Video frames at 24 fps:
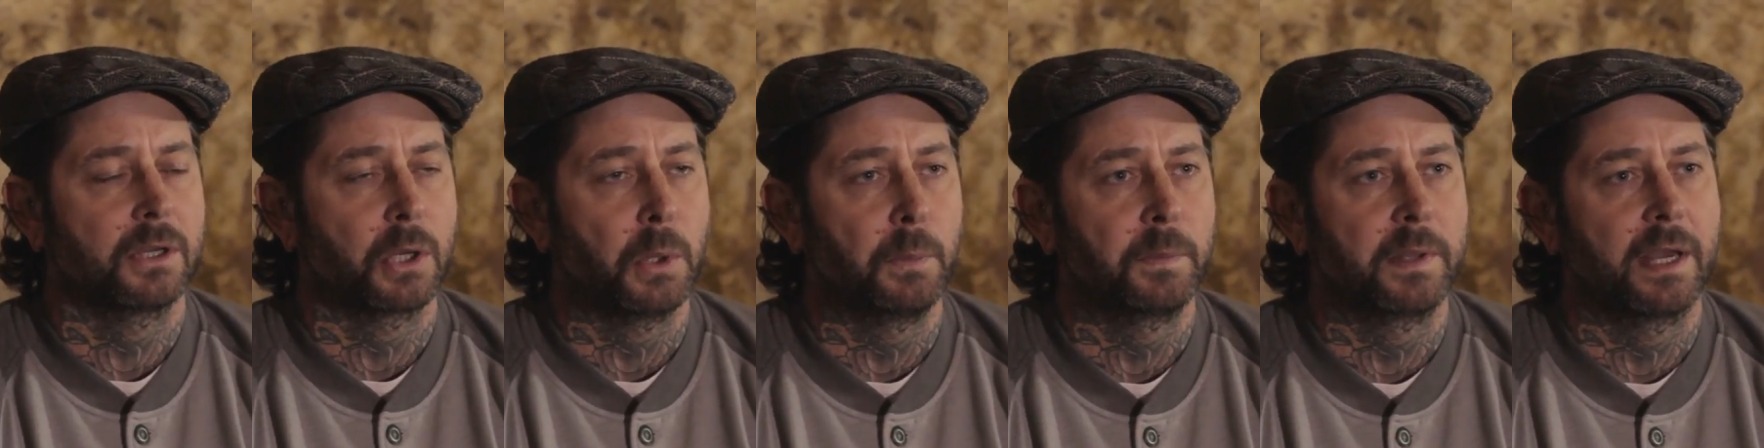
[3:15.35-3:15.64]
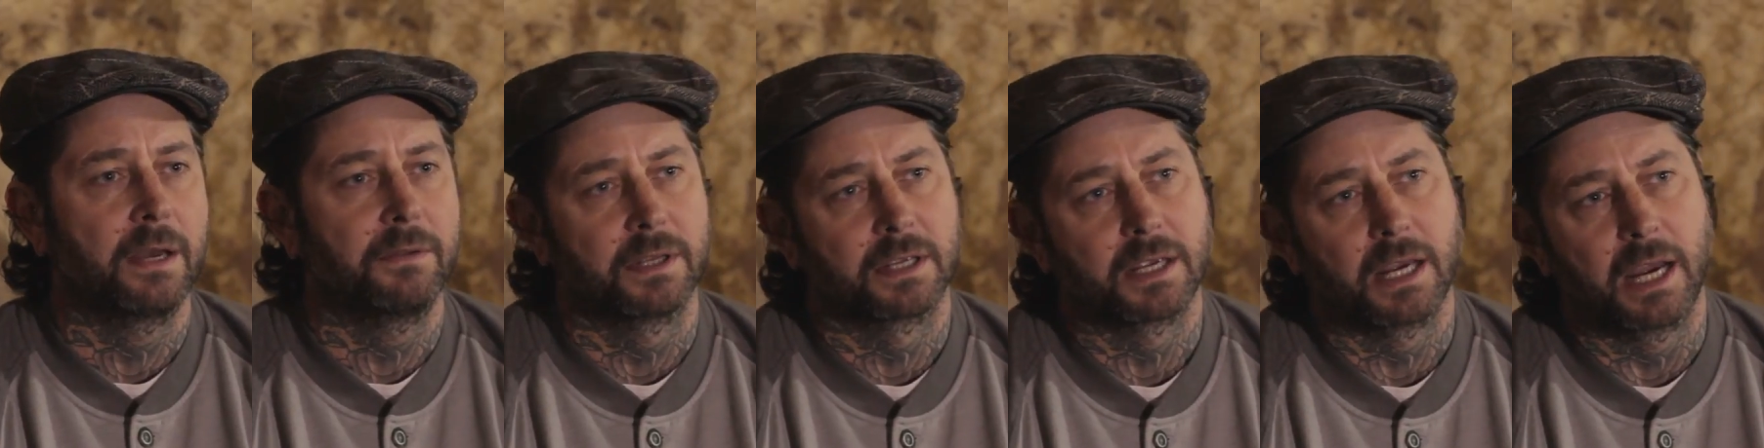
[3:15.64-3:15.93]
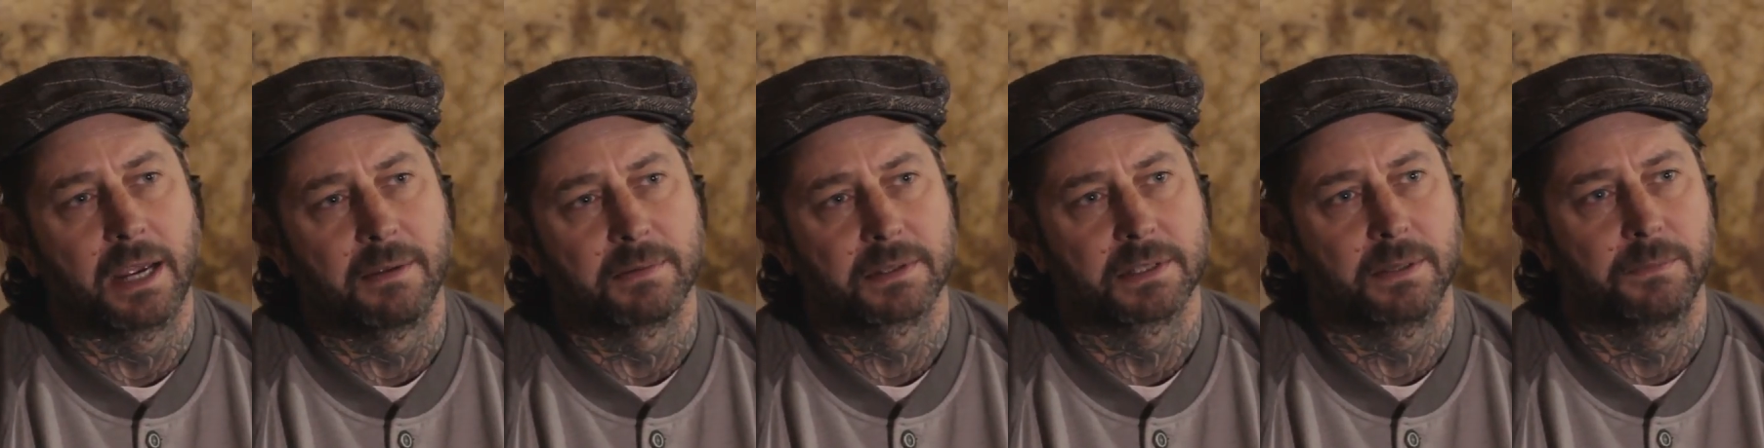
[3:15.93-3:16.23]
come down the
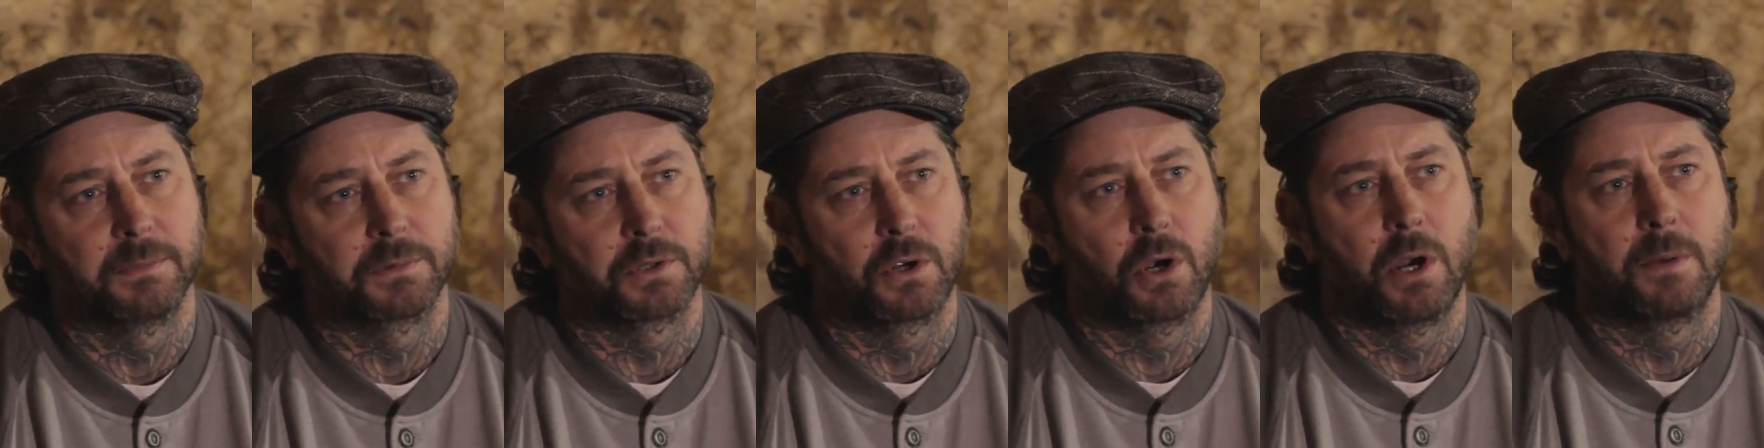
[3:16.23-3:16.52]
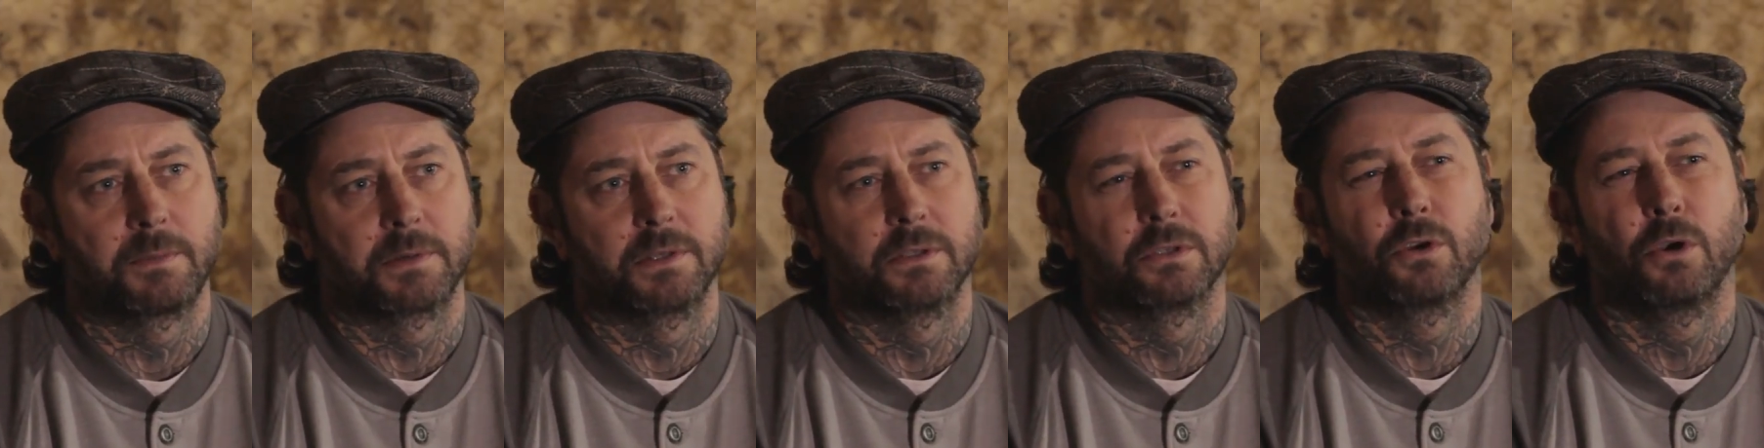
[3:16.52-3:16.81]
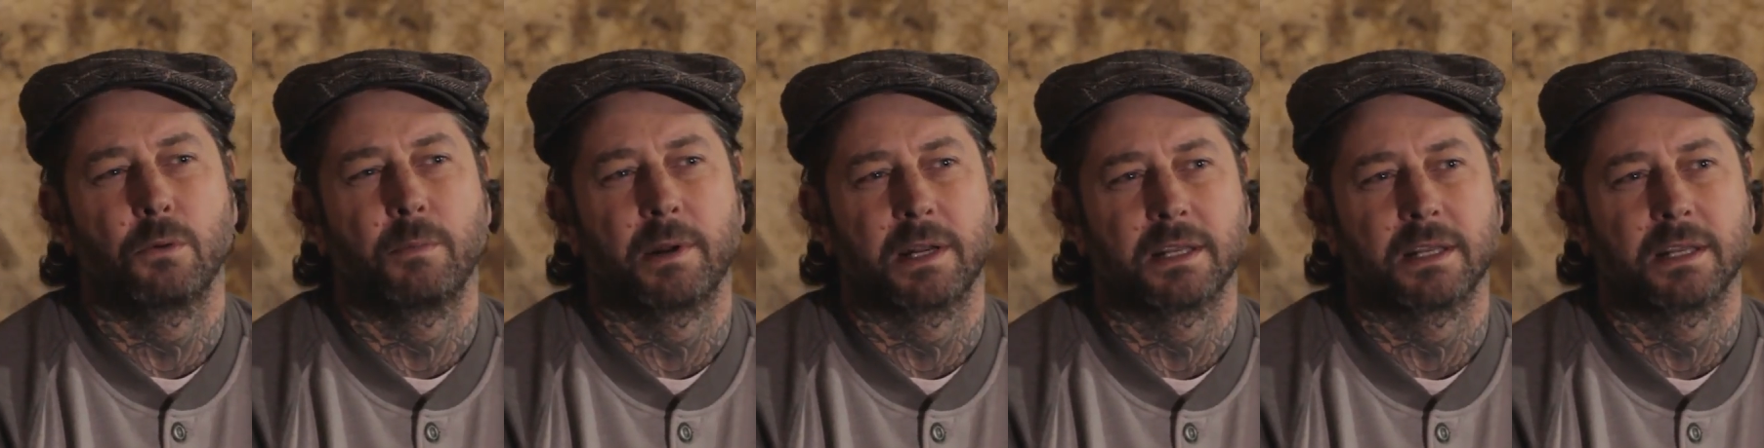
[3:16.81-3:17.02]
cave sometimes and do a